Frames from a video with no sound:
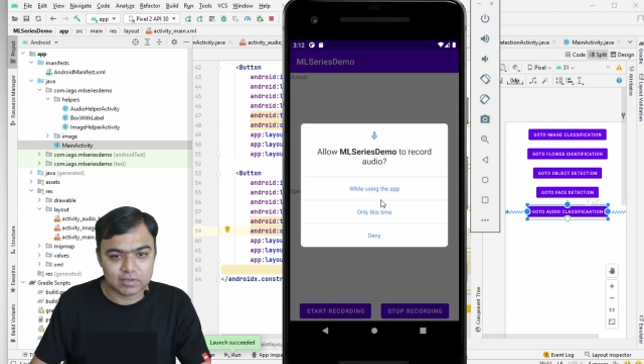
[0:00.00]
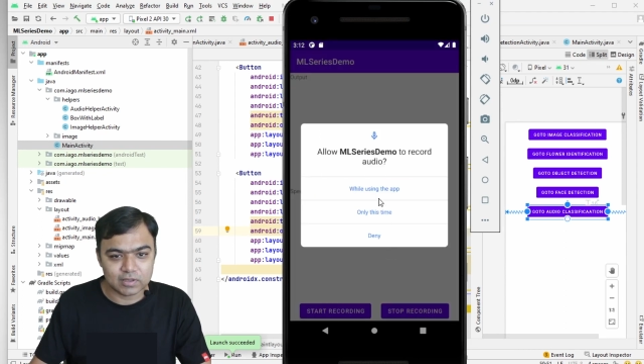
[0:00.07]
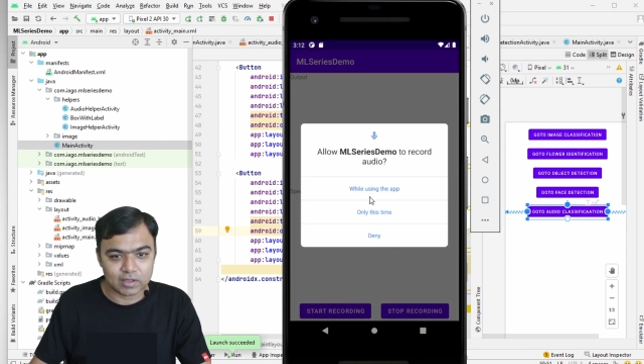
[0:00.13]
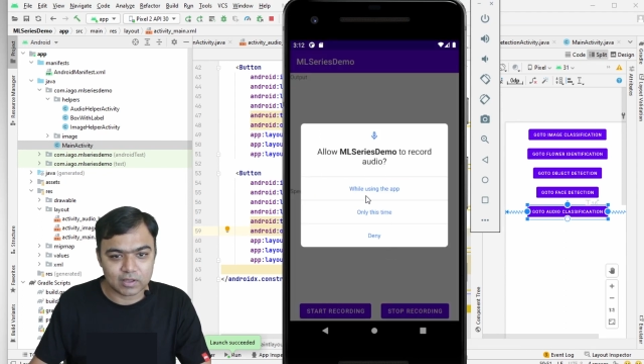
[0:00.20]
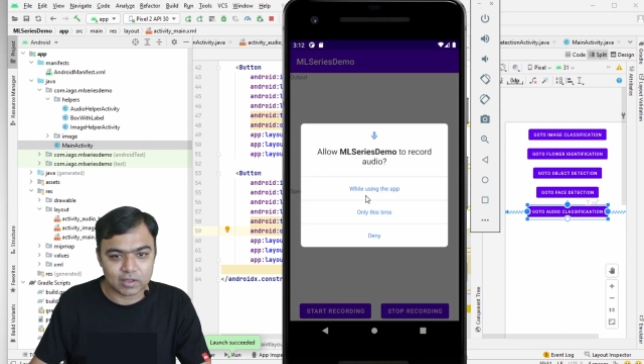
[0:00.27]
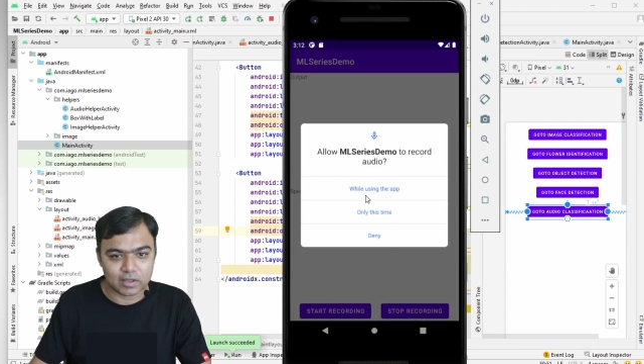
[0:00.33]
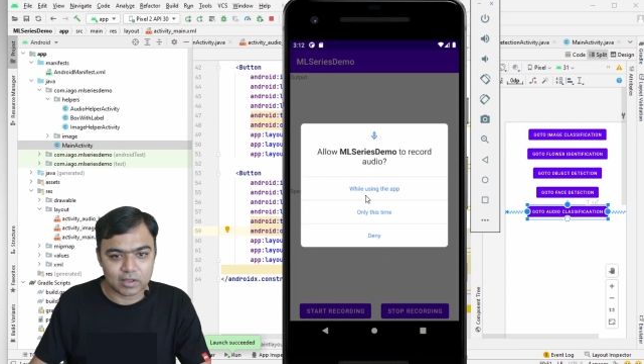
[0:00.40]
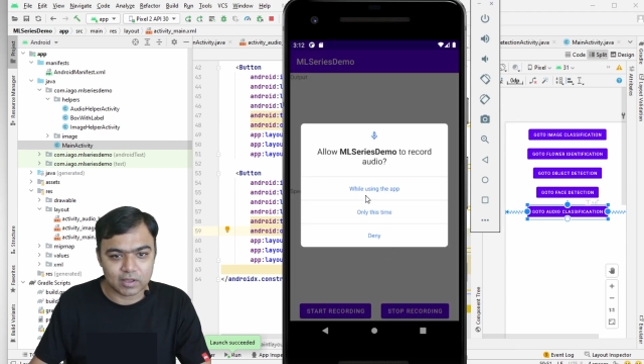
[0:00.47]

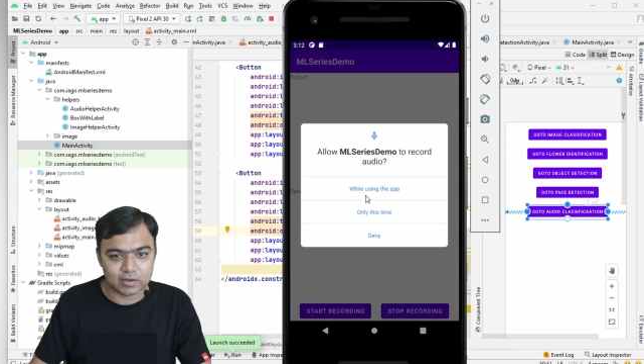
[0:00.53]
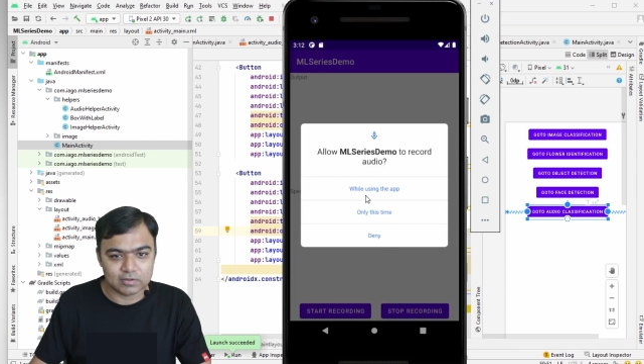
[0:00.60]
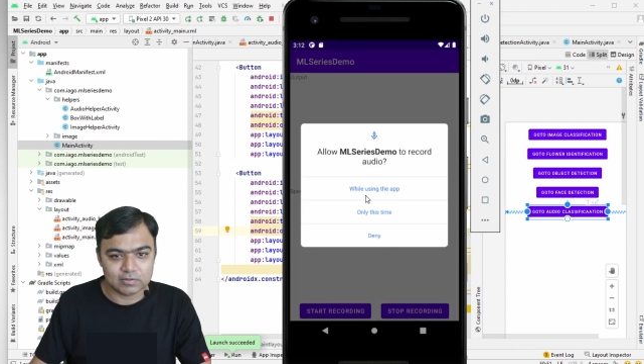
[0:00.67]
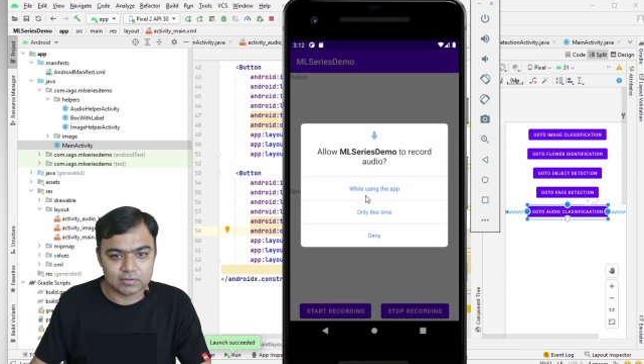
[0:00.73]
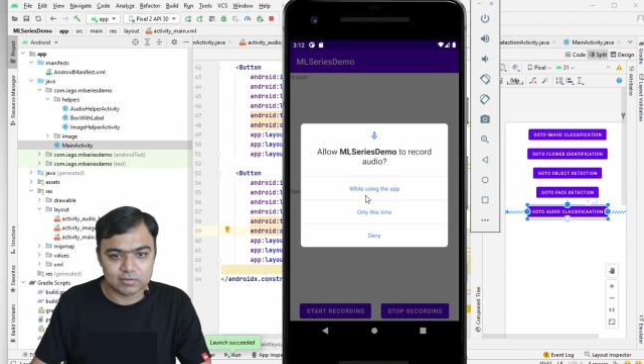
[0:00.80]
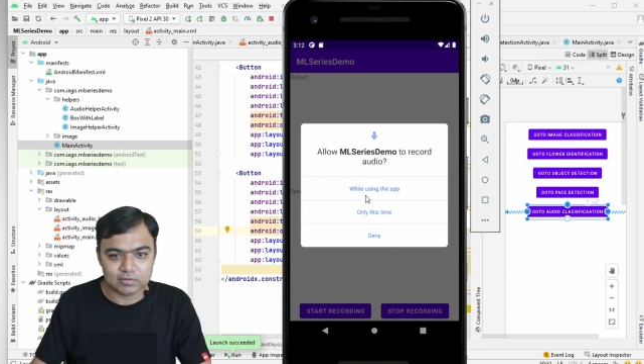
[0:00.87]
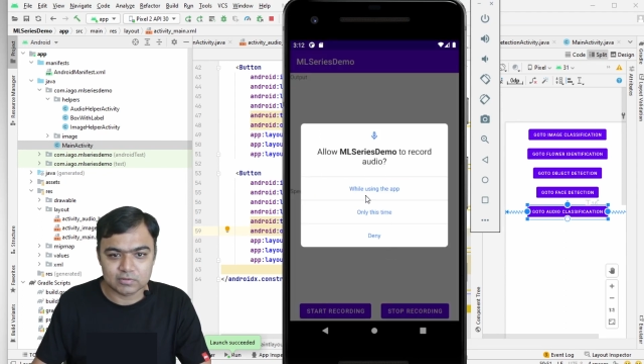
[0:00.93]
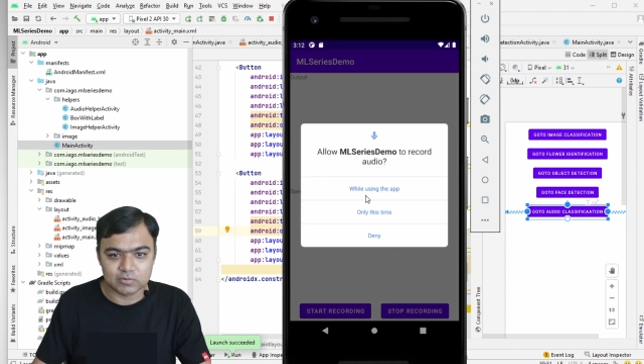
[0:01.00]
and
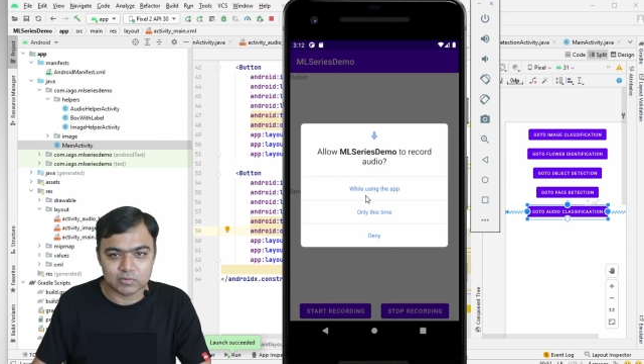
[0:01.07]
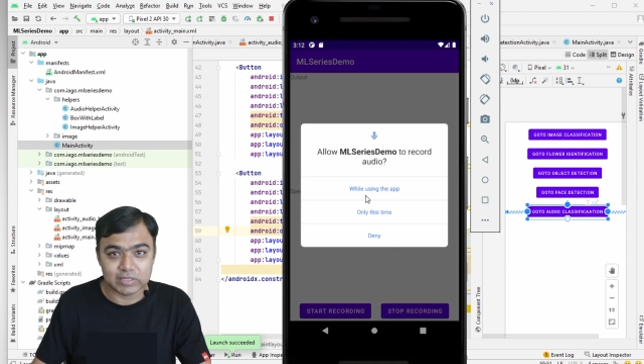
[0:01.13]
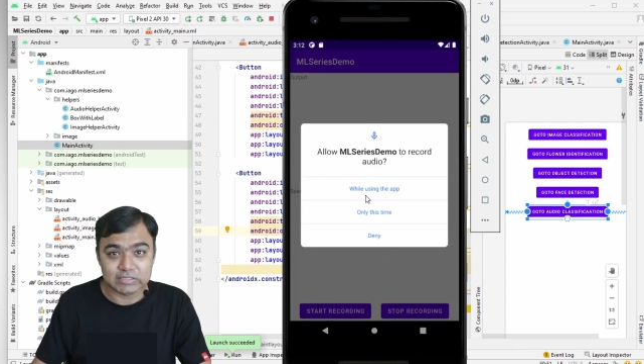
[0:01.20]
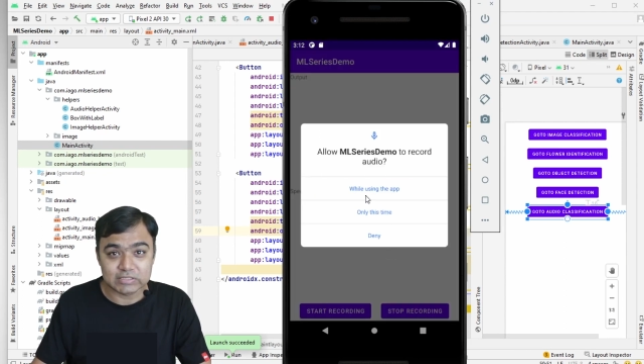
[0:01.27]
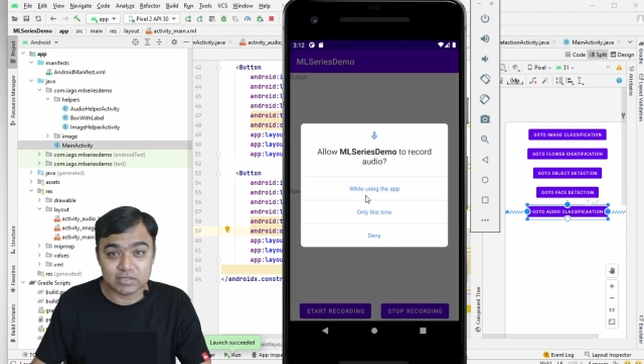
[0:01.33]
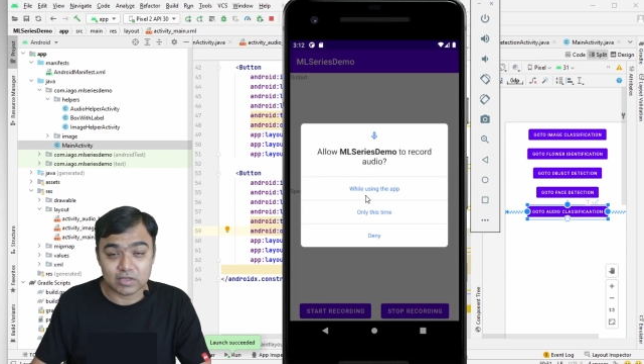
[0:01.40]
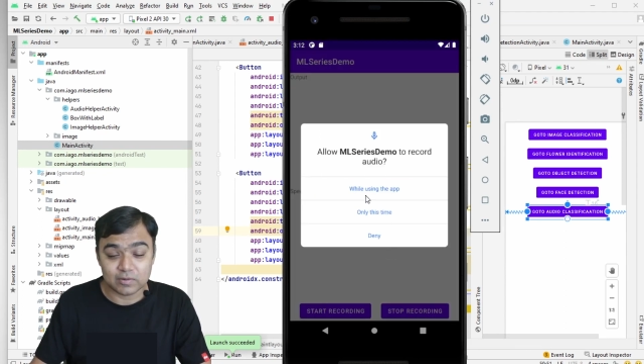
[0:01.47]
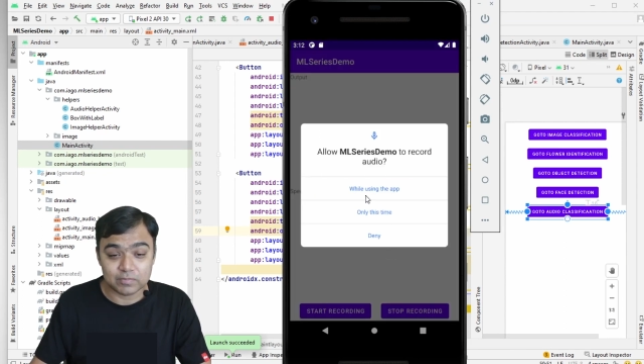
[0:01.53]
you can
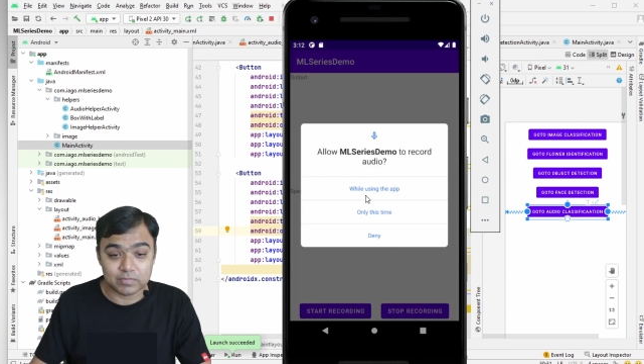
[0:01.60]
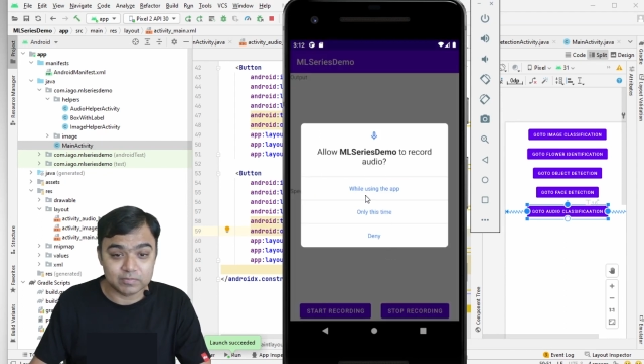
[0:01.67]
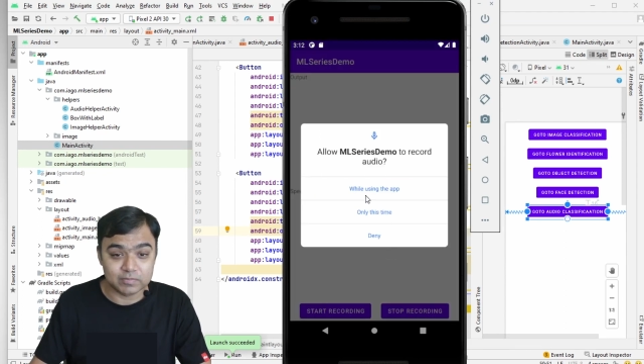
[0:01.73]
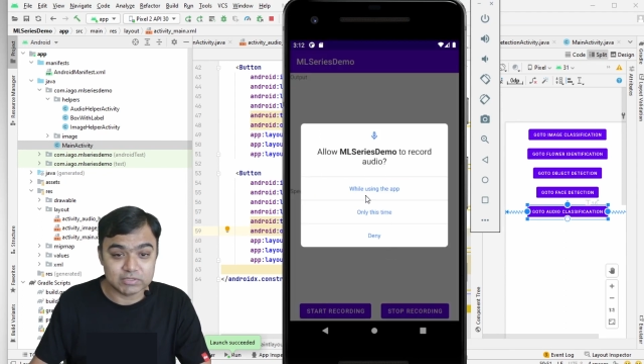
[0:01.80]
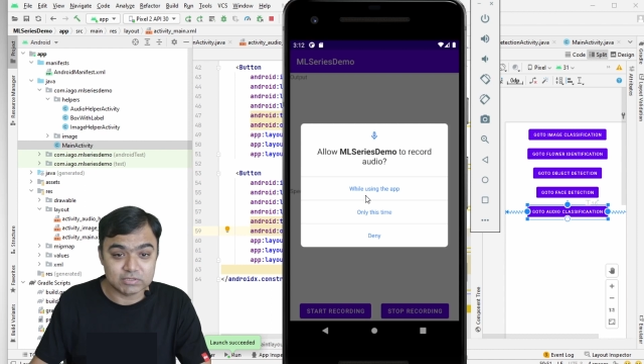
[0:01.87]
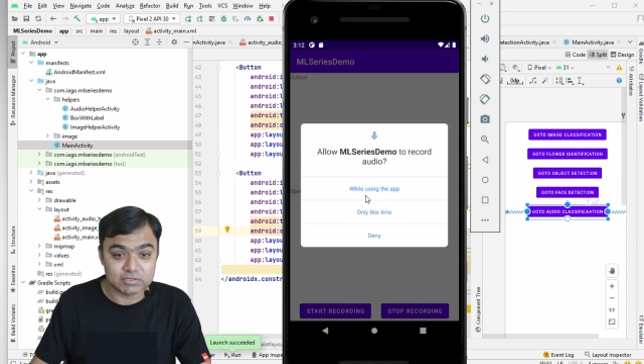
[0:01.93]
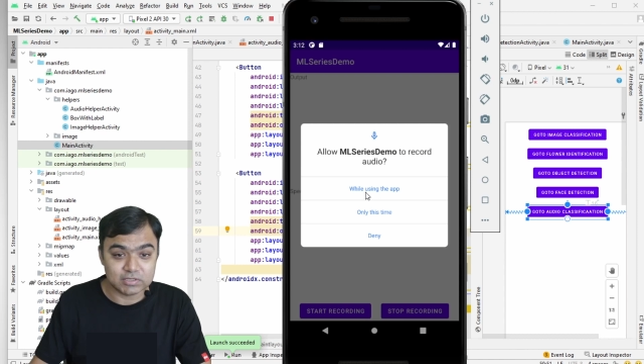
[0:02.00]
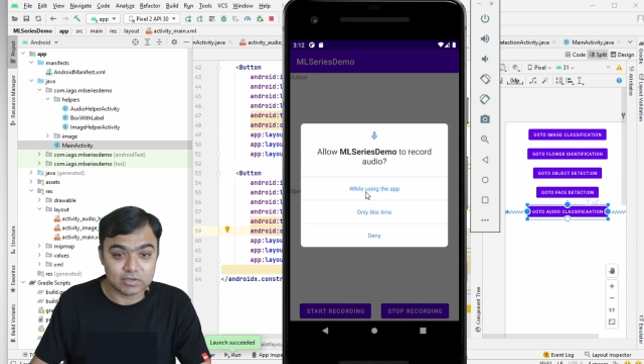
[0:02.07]
see our
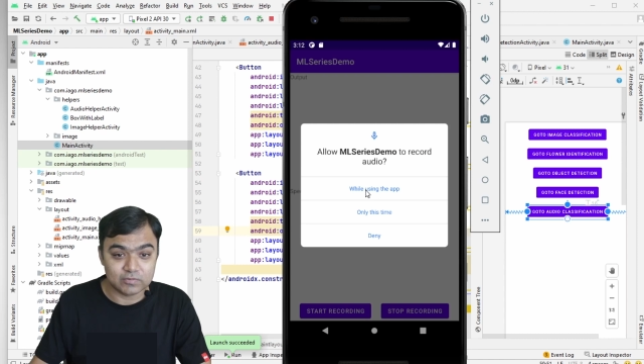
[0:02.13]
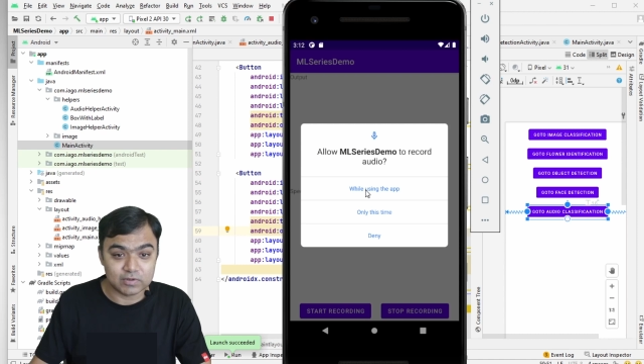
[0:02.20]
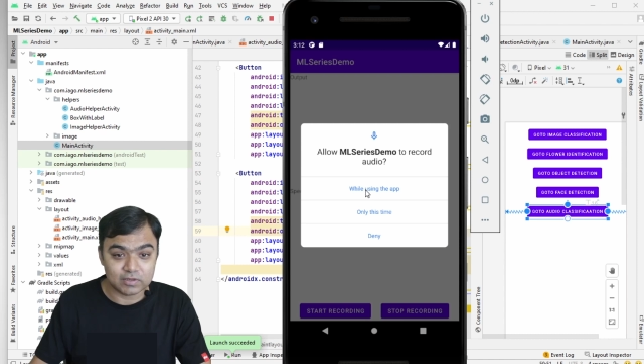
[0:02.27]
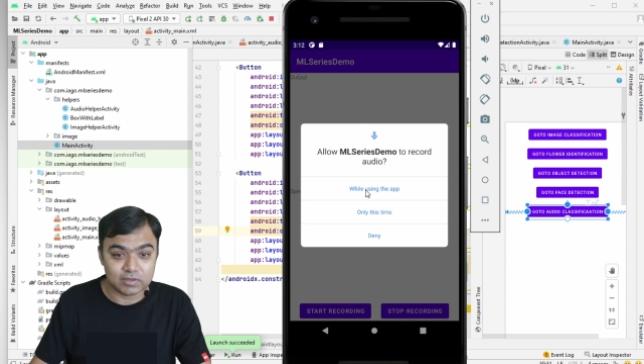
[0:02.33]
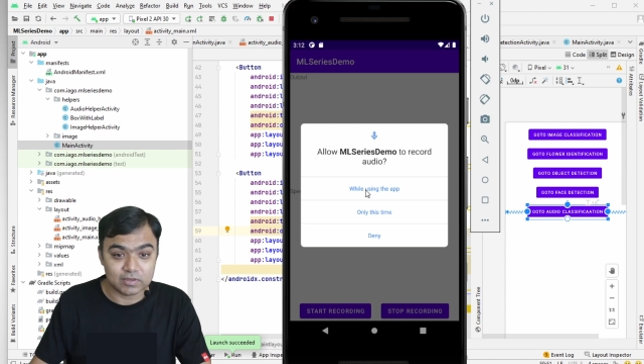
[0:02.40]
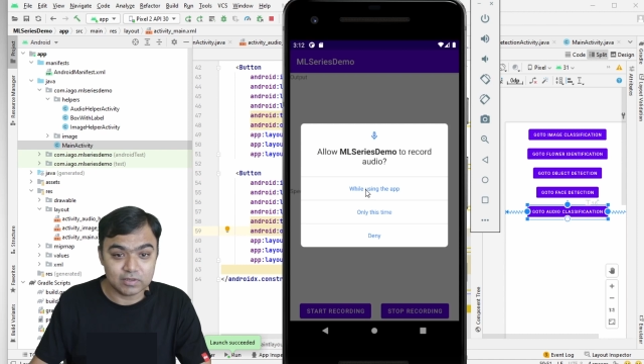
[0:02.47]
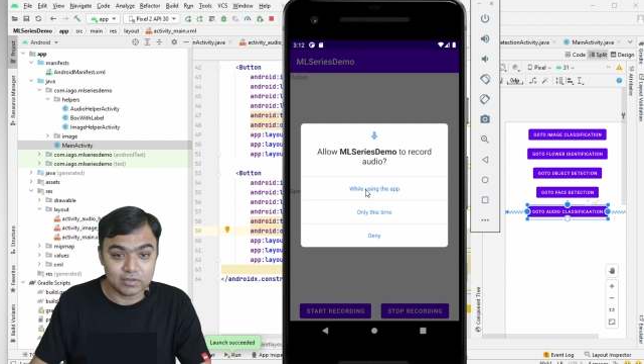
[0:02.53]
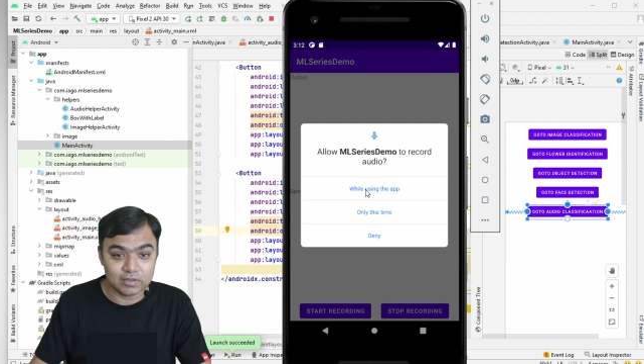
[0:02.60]
permissions are
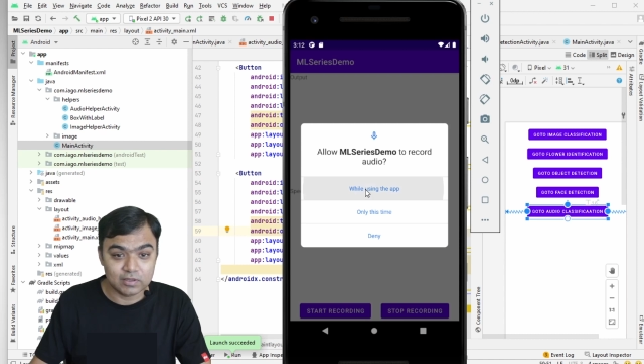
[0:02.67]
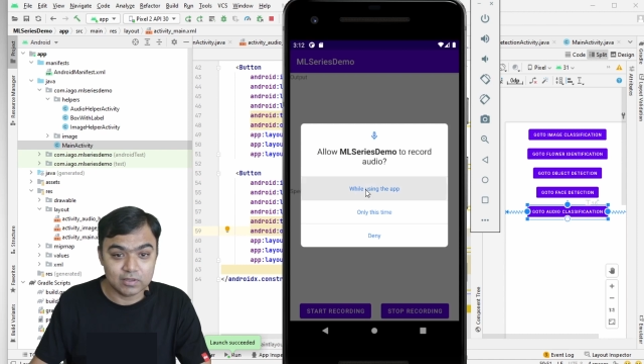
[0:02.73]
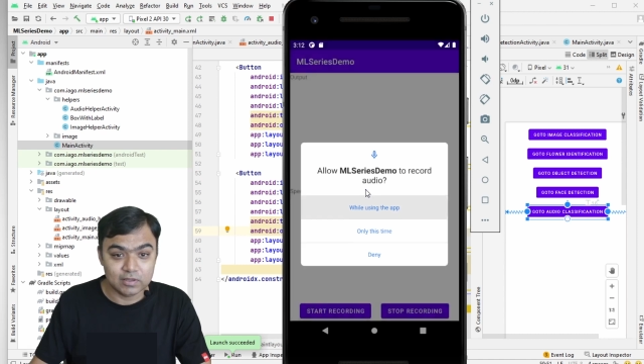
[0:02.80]
working.